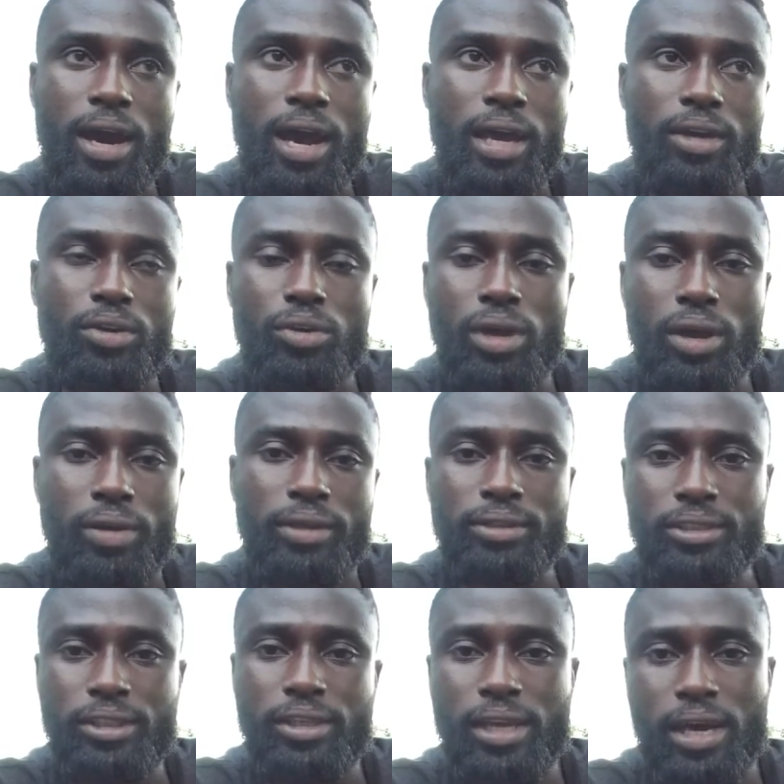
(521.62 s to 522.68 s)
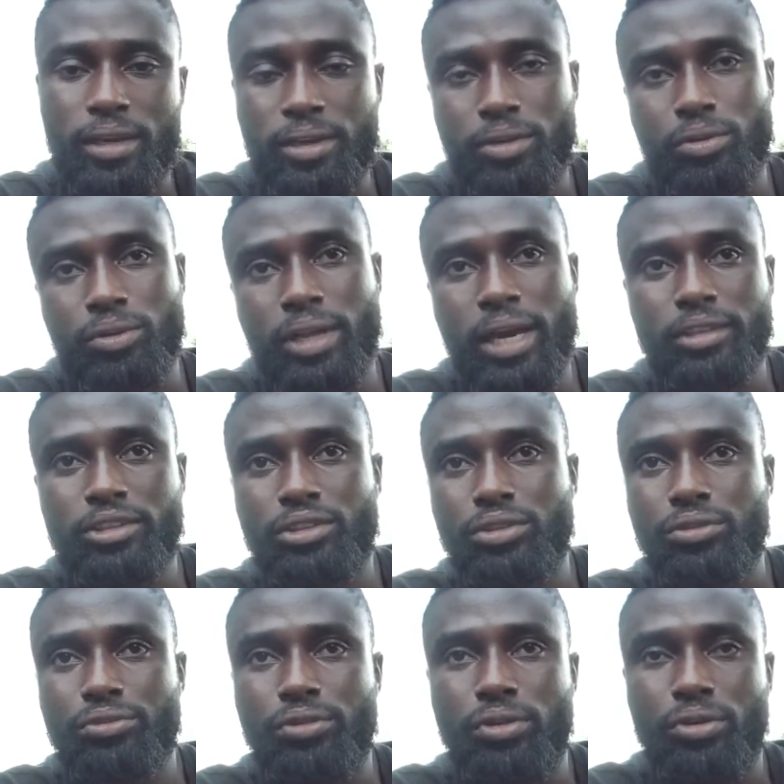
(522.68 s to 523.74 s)
I could guarantee that it will last
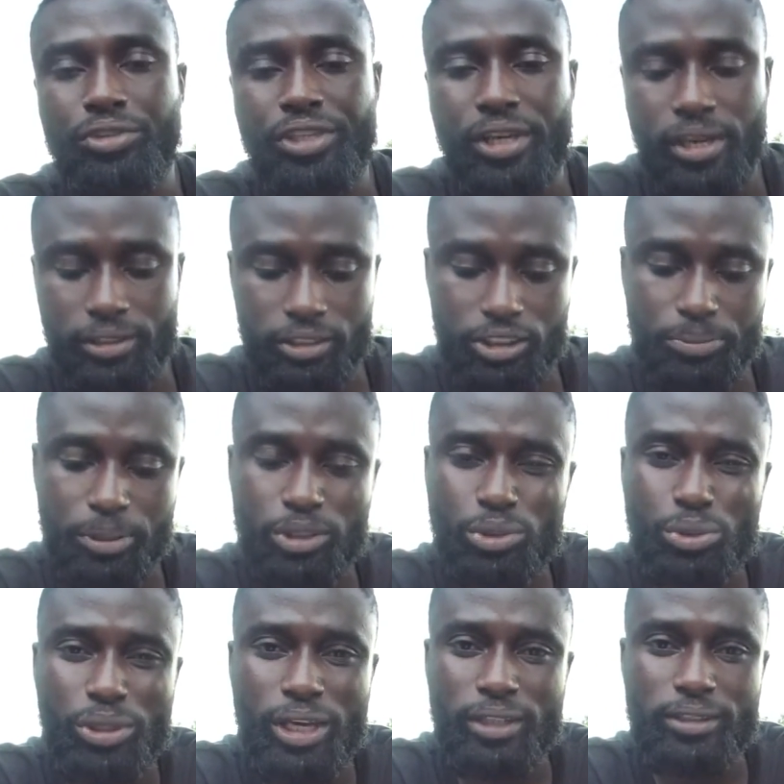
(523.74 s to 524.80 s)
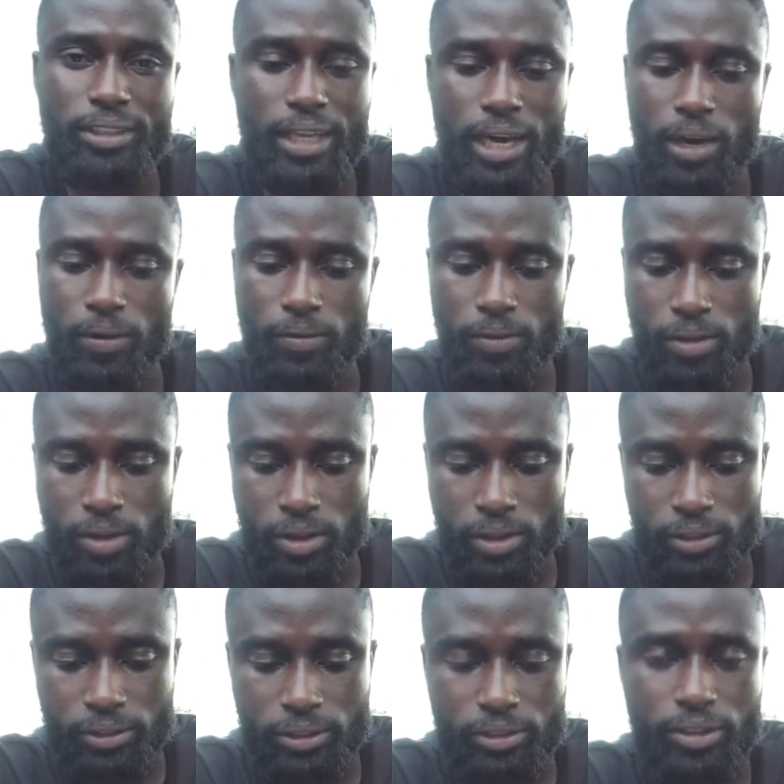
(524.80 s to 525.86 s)
you for years. It's been two years now
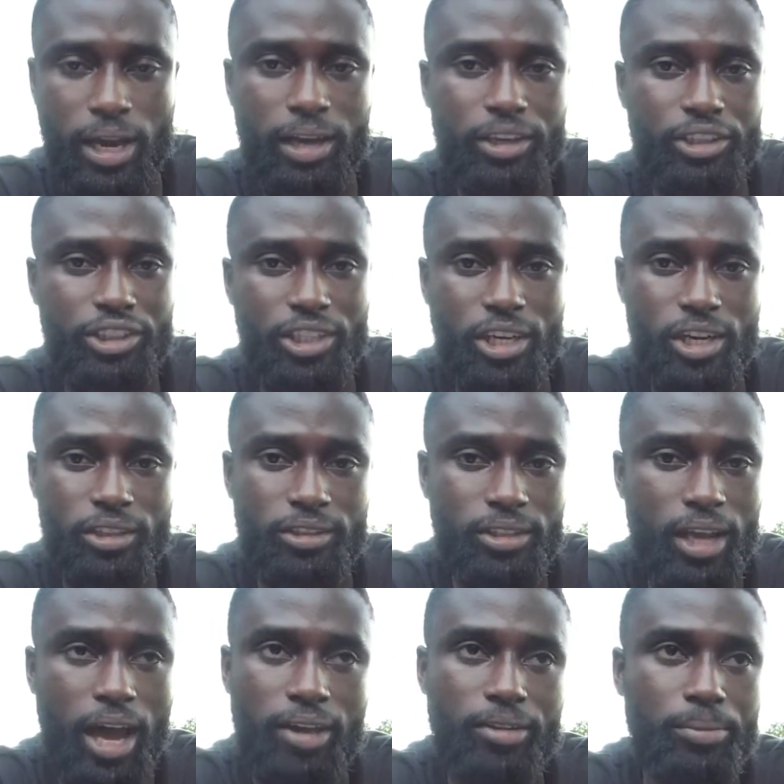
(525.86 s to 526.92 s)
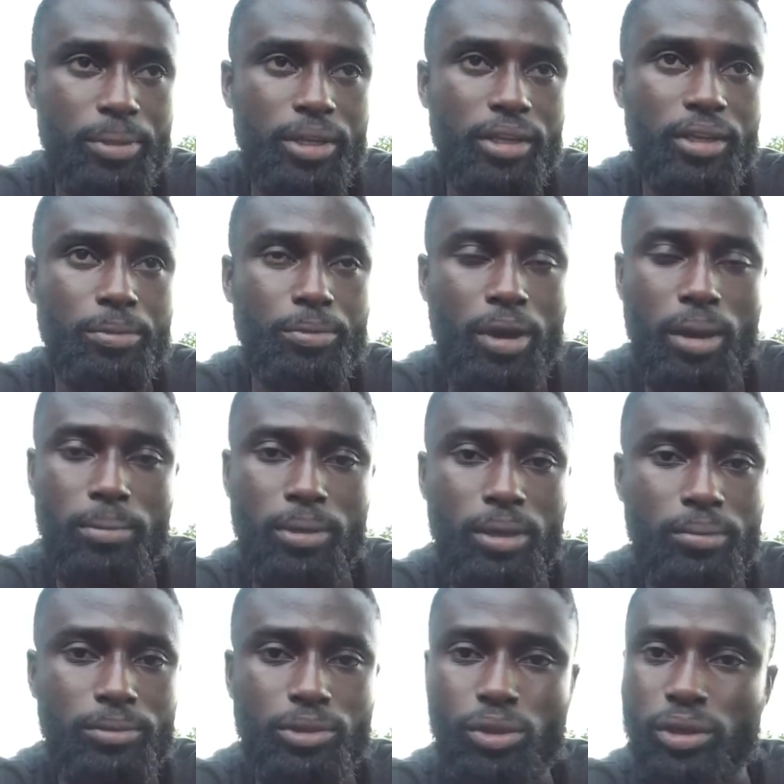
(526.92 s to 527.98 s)
since you had the chairs. There haven't been any
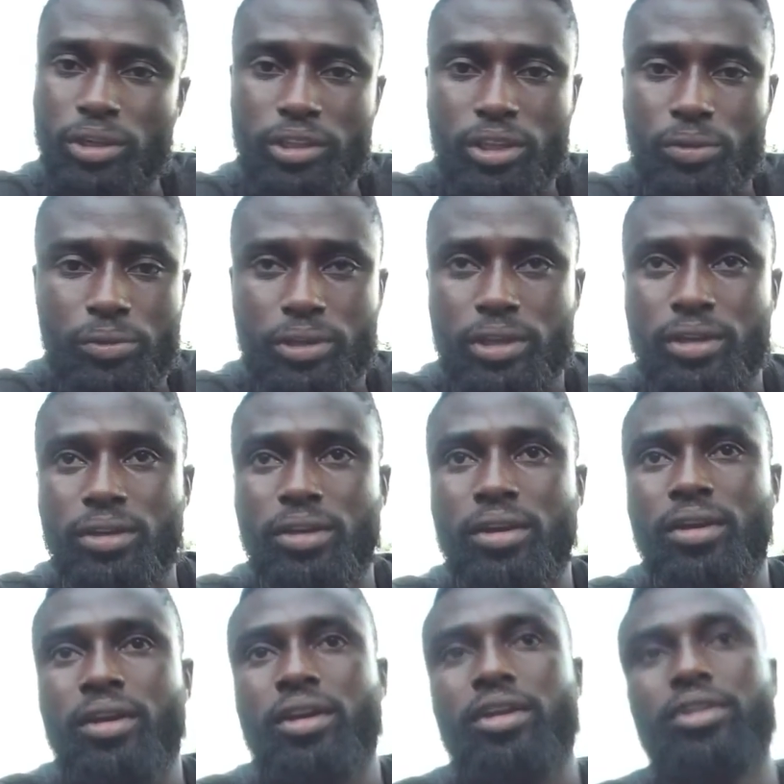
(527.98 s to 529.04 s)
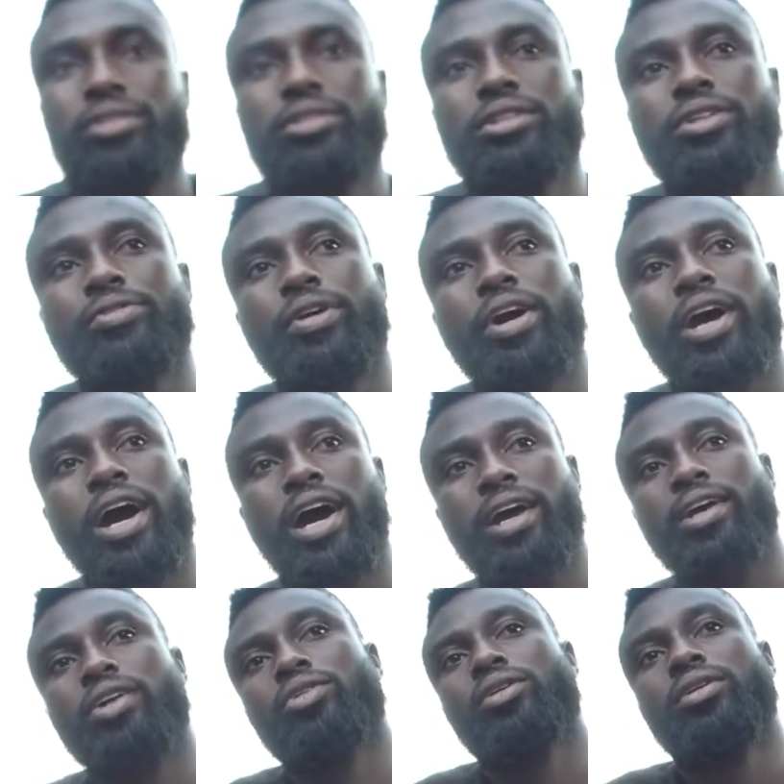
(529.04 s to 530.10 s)
problems or anything with it. It's, it's a very
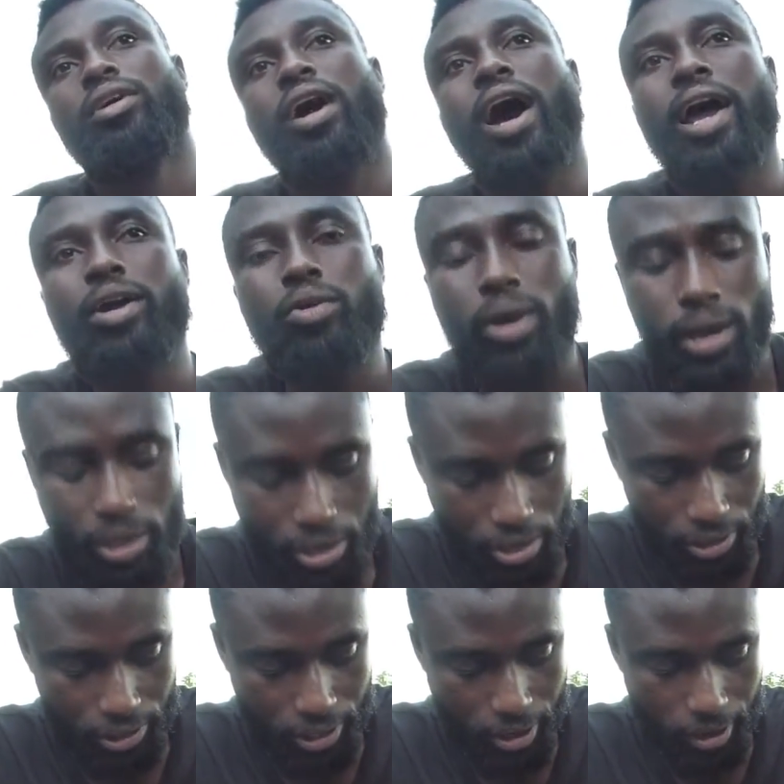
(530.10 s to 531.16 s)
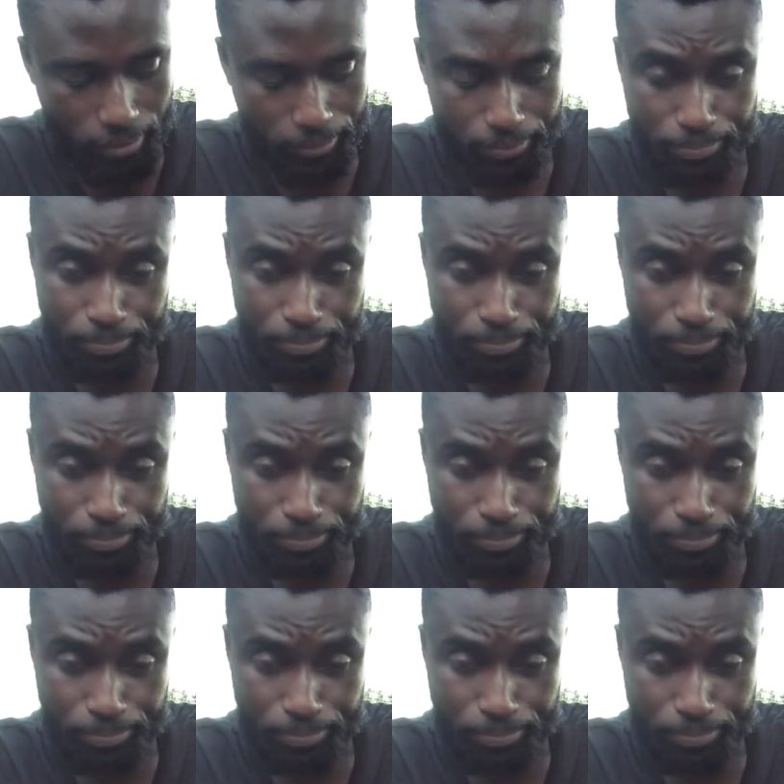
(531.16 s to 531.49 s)
high high quality chair.